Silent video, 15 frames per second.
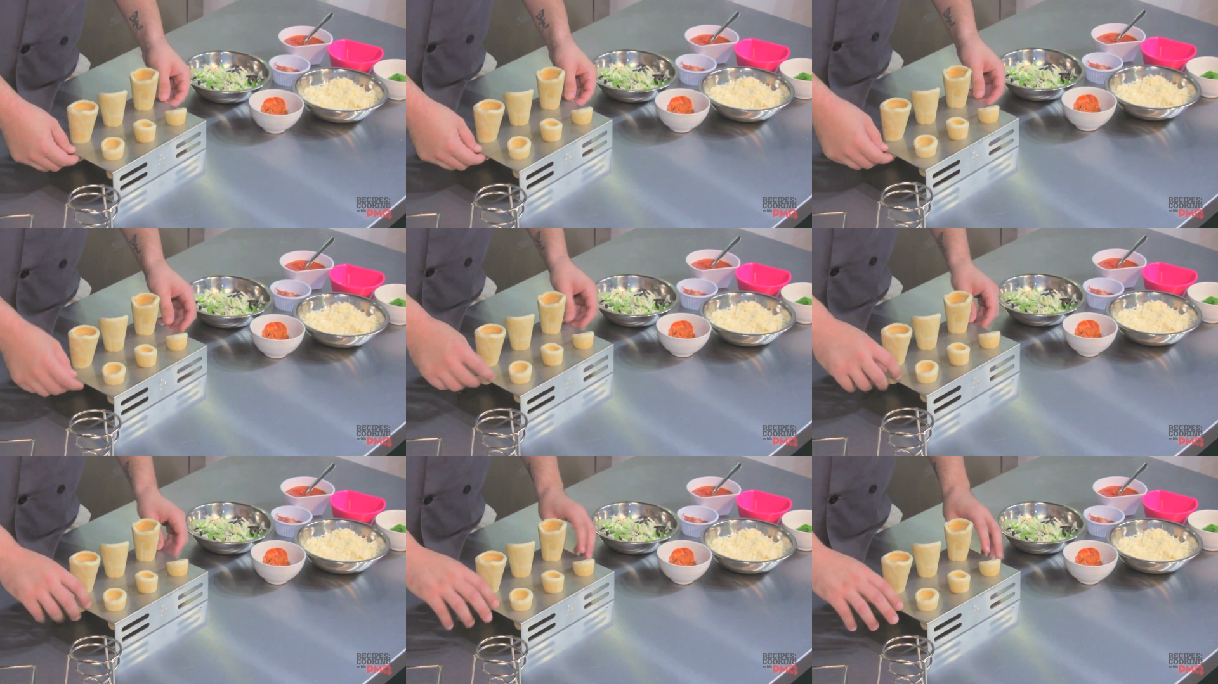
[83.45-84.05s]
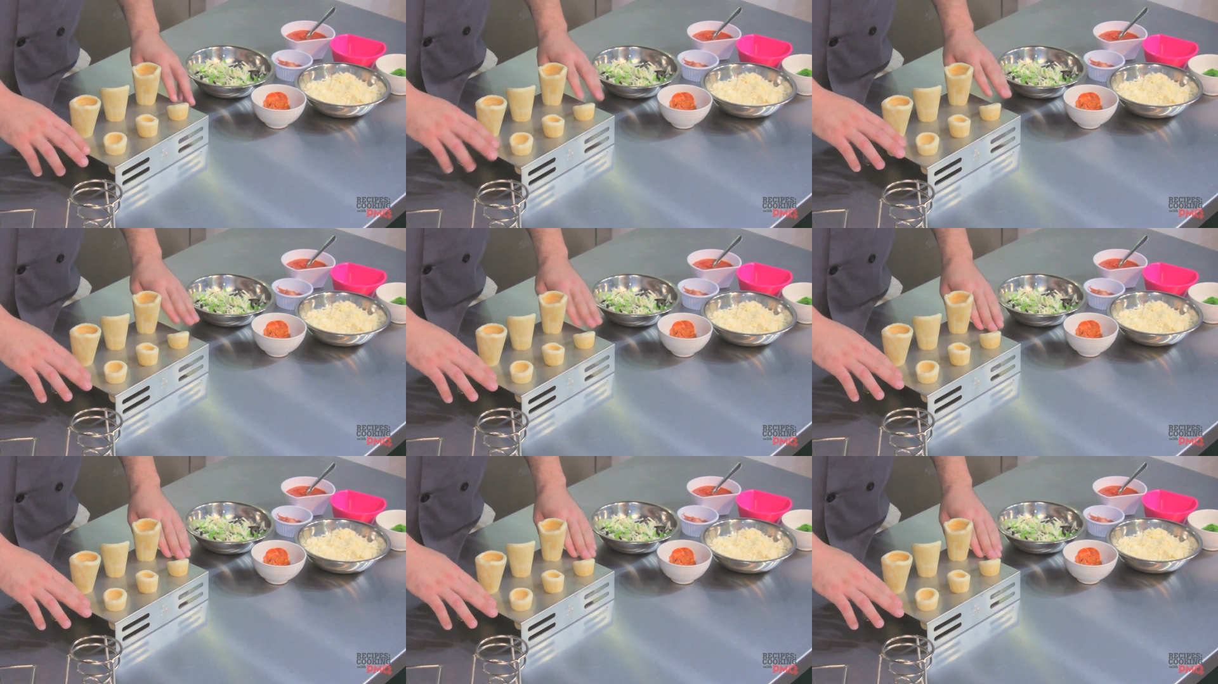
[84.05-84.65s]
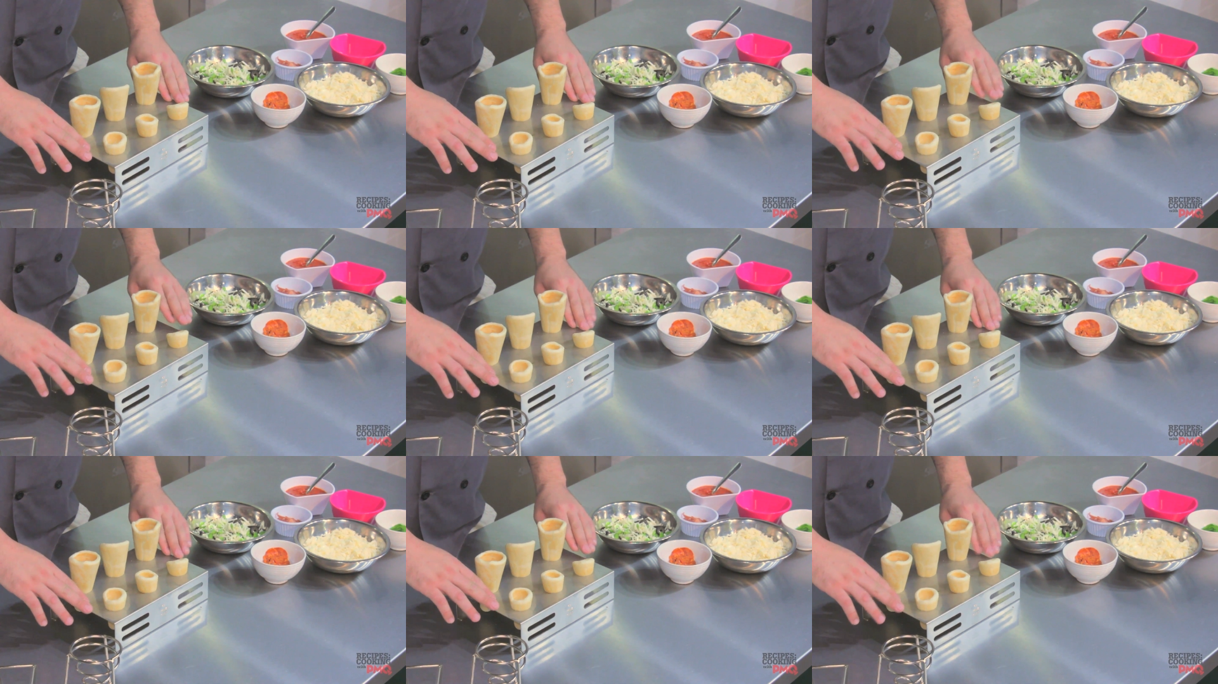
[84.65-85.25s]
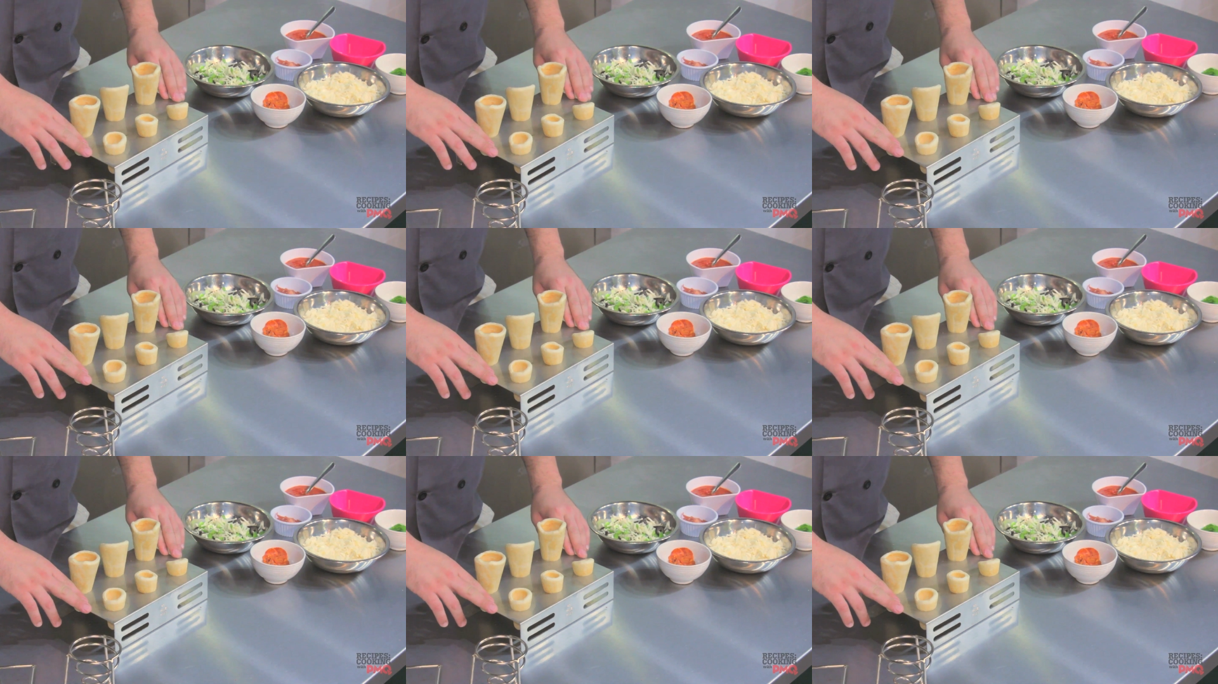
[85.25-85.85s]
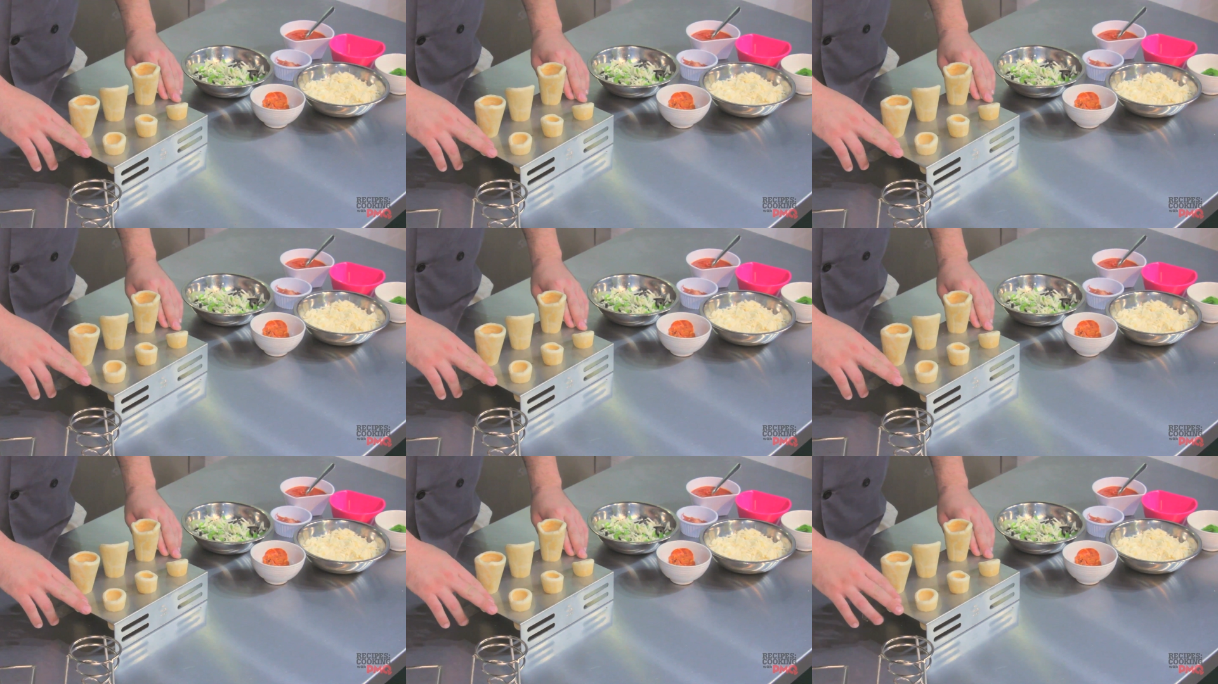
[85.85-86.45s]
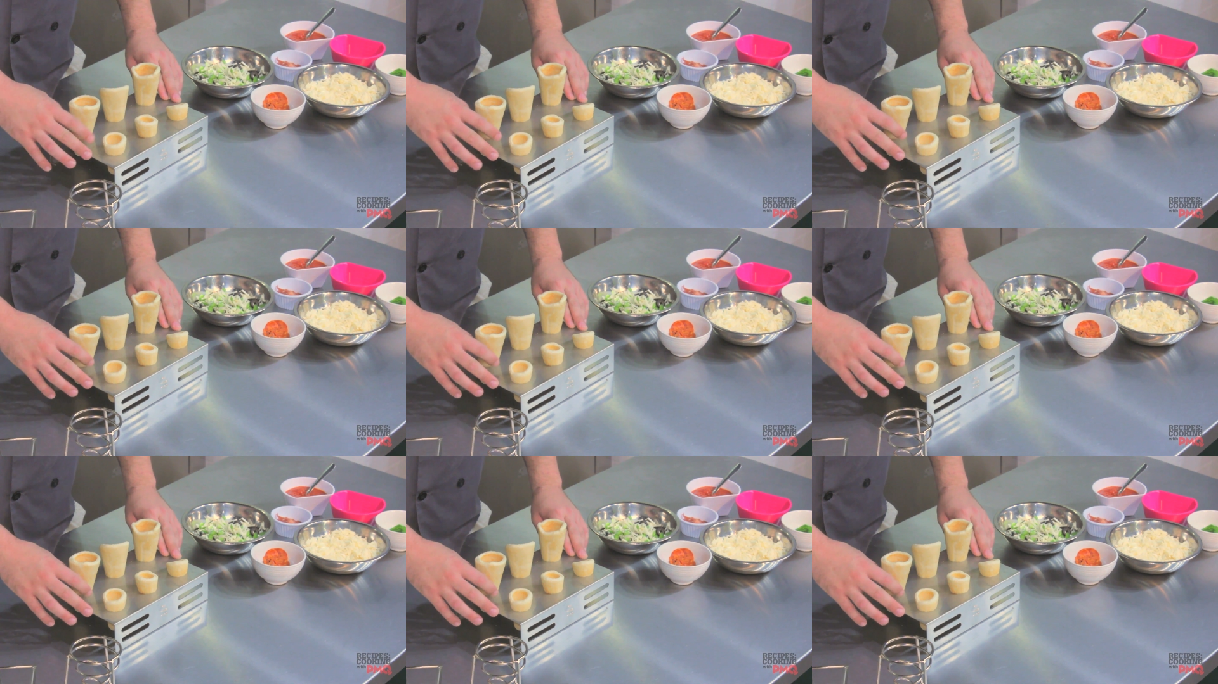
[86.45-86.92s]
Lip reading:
No face is visible, so there are no lips to read.